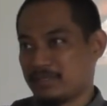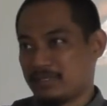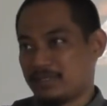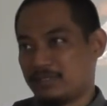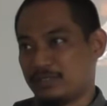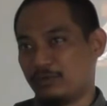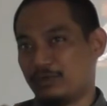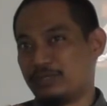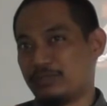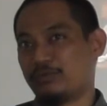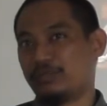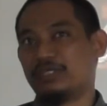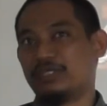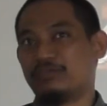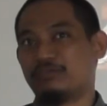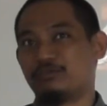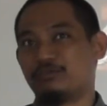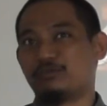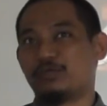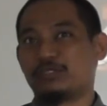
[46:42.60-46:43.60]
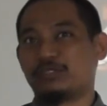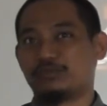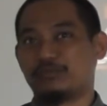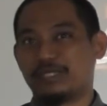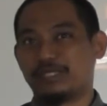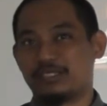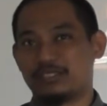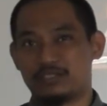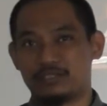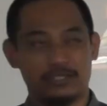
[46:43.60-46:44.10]
The only way if you want to
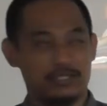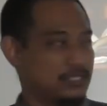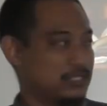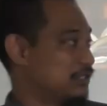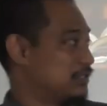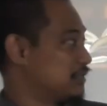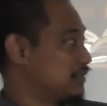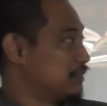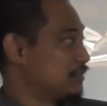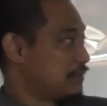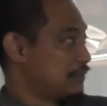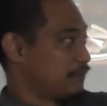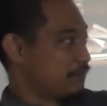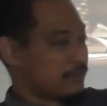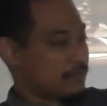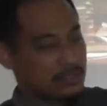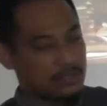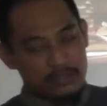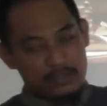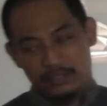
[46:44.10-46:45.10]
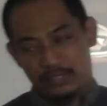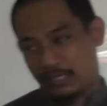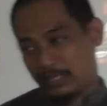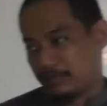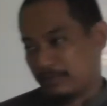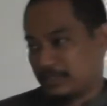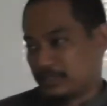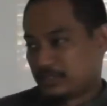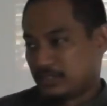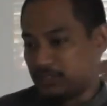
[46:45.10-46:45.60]
make it short is, like
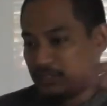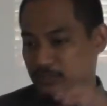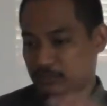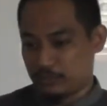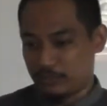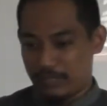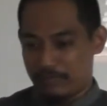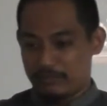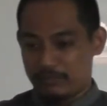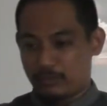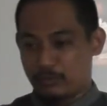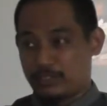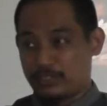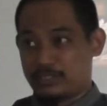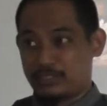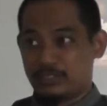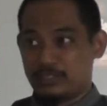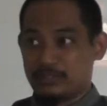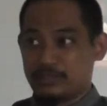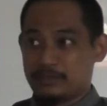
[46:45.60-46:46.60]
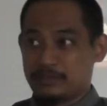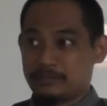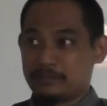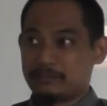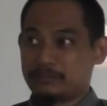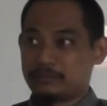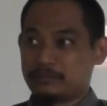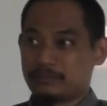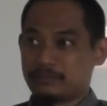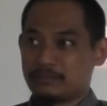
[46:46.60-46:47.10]
I mentioned, you have the question.
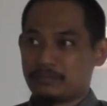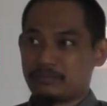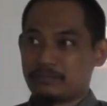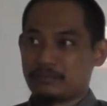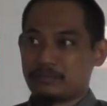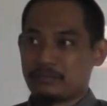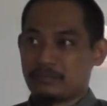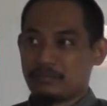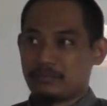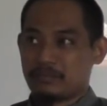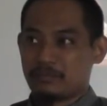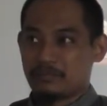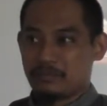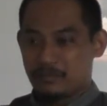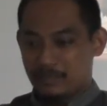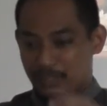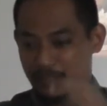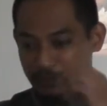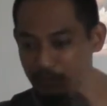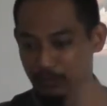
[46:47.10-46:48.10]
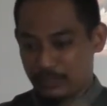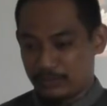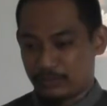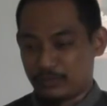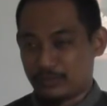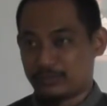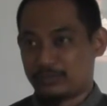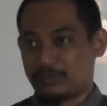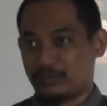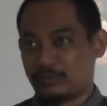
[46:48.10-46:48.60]
You
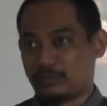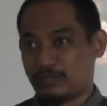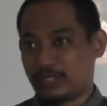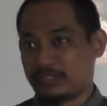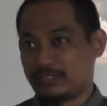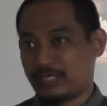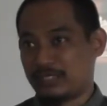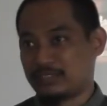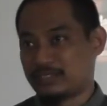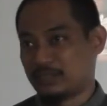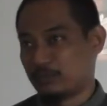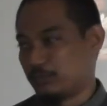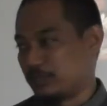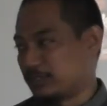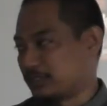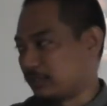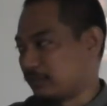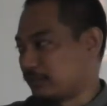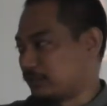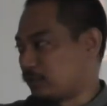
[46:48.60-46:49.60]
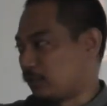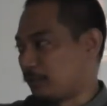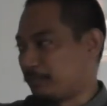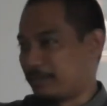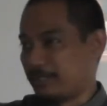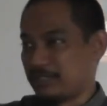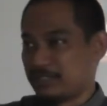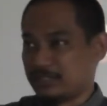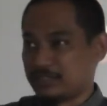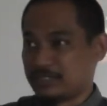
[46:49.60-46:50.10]
try to answer without
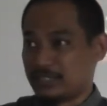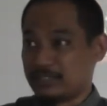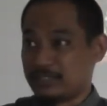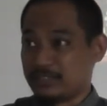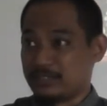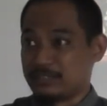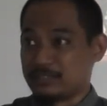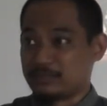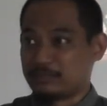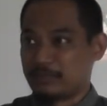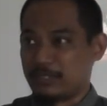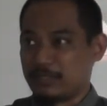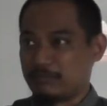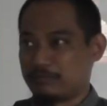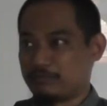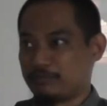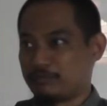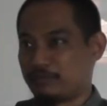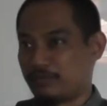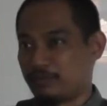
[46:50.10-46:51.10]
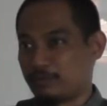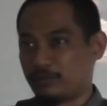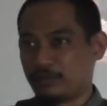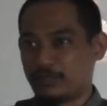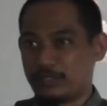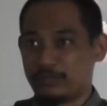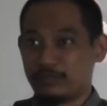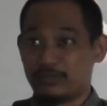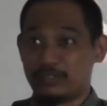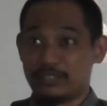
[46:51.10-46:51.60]
copying the sentence, but from
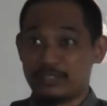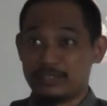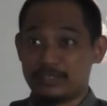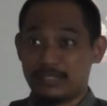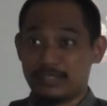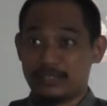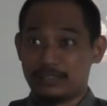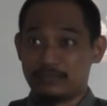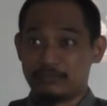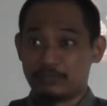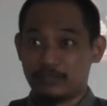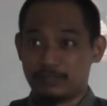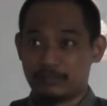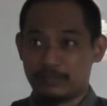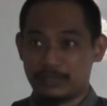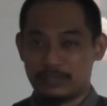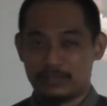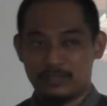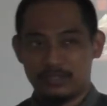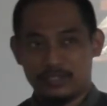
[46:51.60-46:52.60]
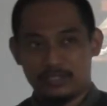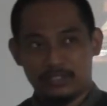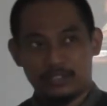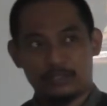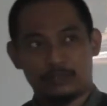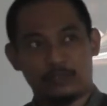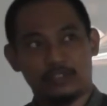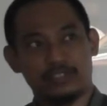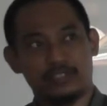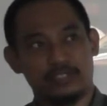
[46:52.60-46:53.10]
your understanding. For example,
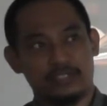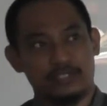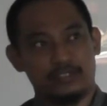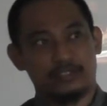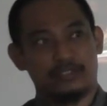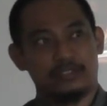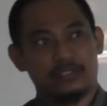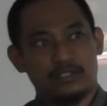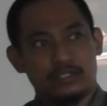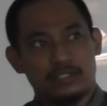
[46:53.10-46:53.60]
the question is